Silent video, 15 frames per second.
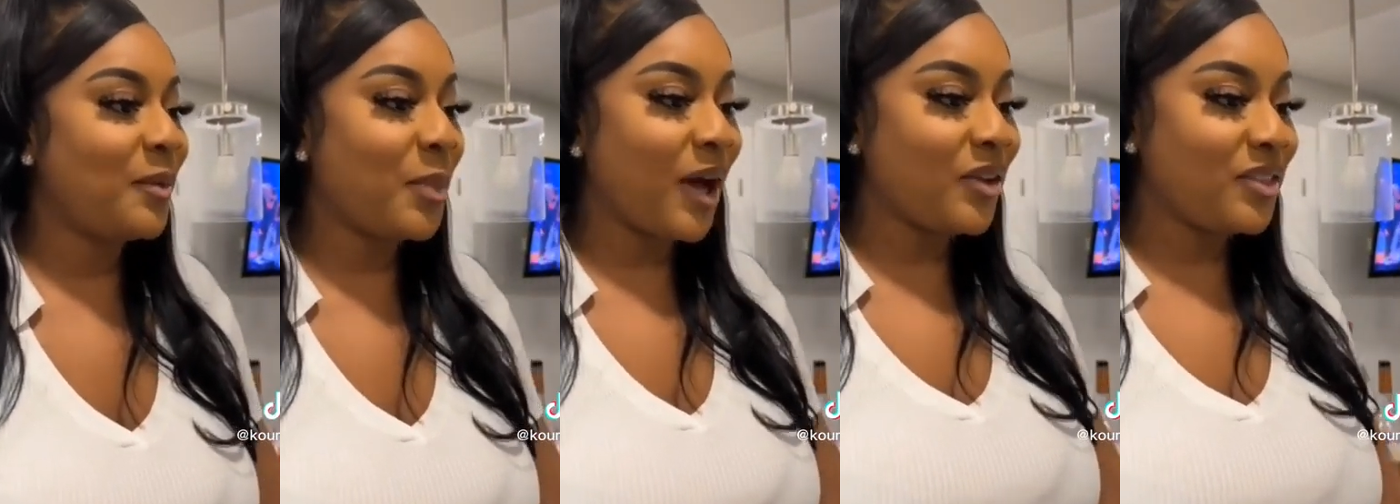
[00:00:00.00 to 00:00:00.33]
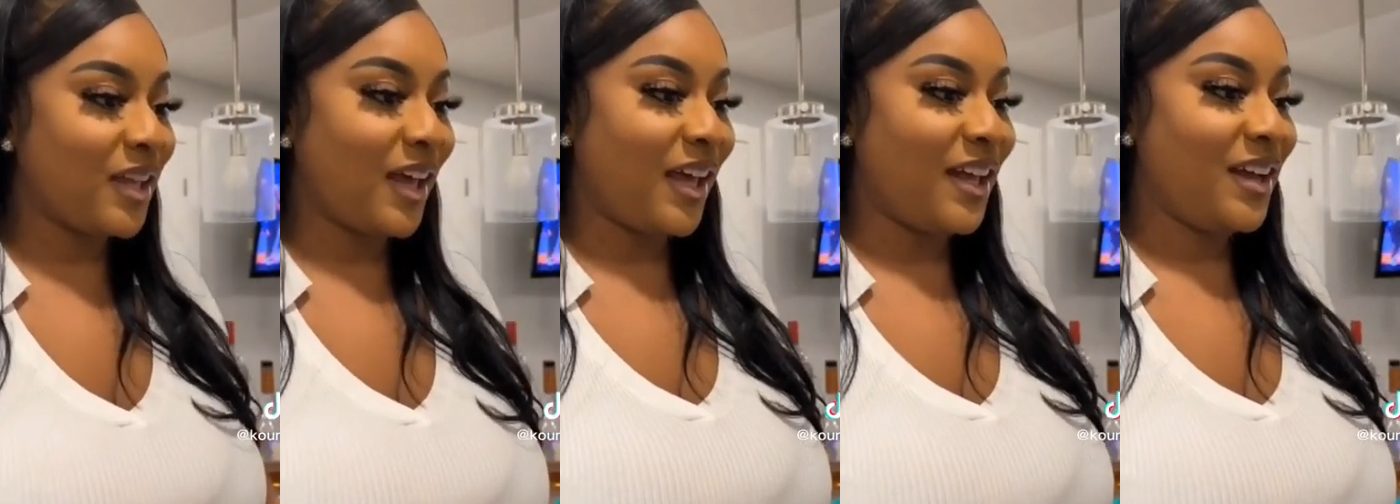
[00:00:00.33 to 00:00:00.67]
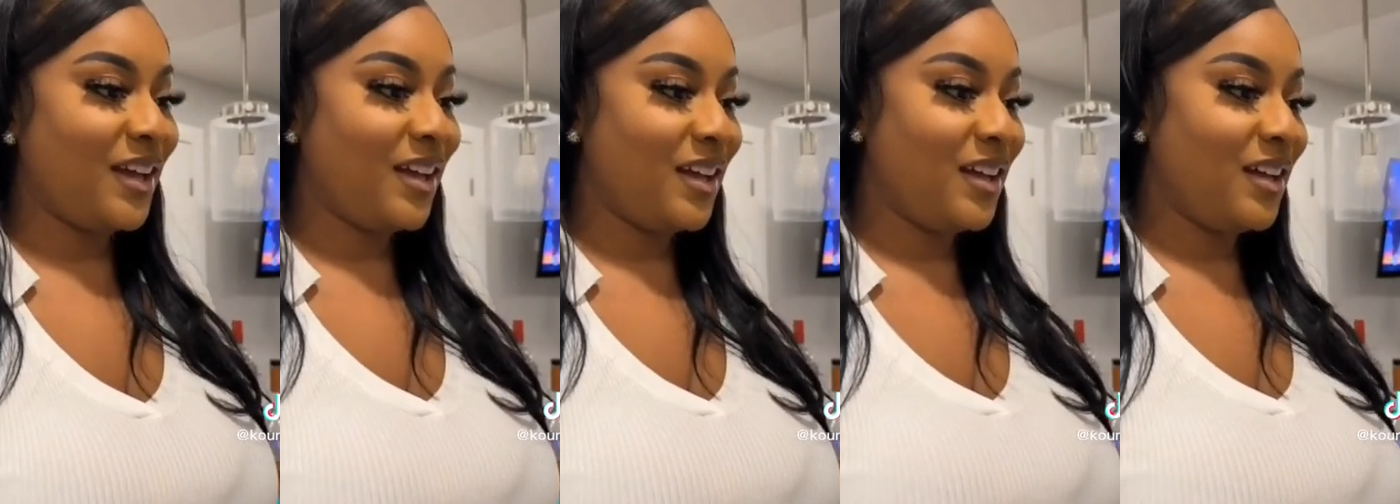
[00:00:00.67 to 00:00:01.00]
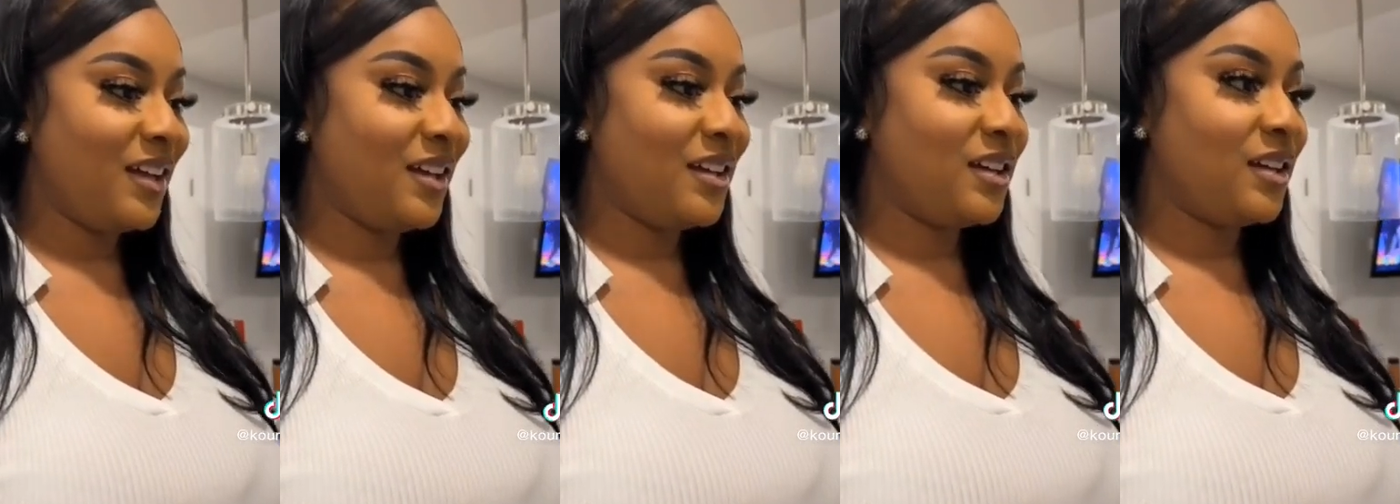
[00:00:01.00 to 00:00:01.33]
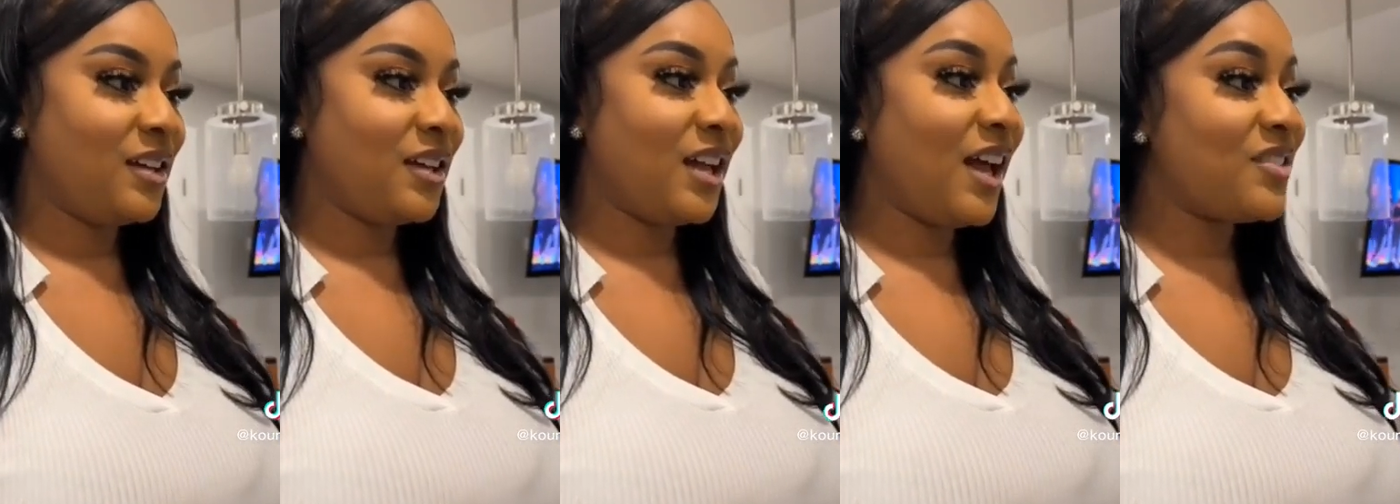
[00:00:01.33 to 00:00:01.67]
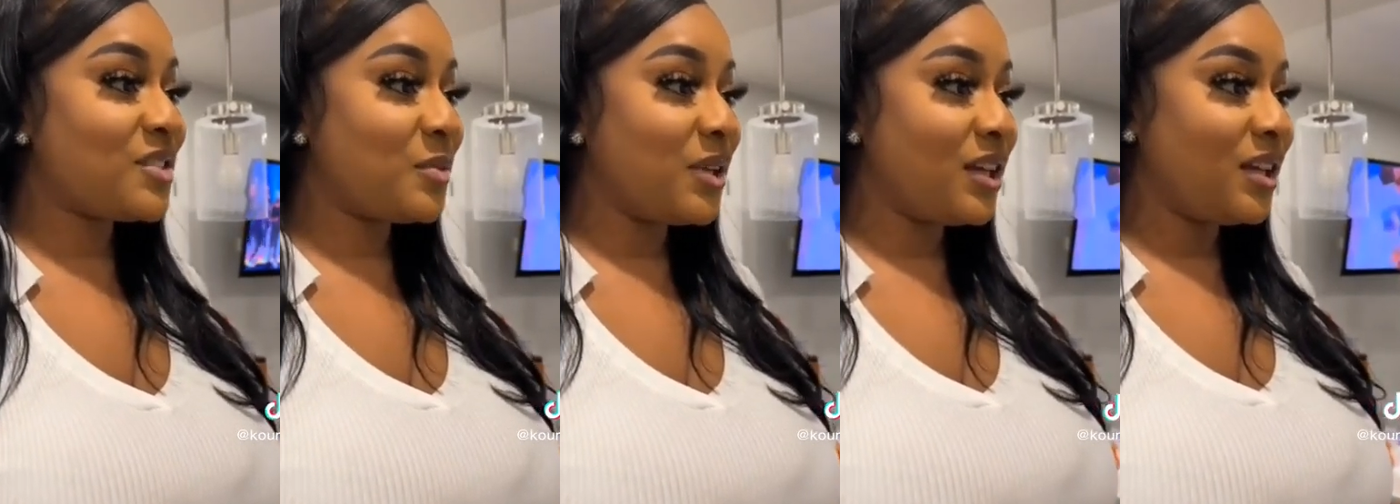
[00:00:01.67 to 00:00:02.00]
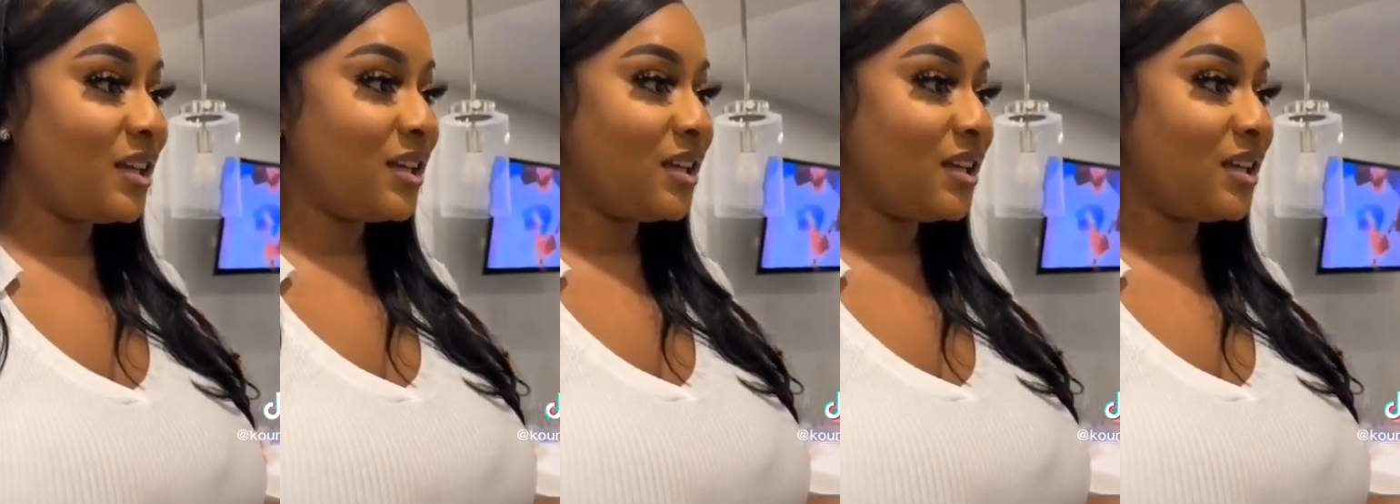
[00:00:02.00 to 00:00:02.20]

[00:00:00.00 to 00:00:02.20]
about that. Uh, can I have some money?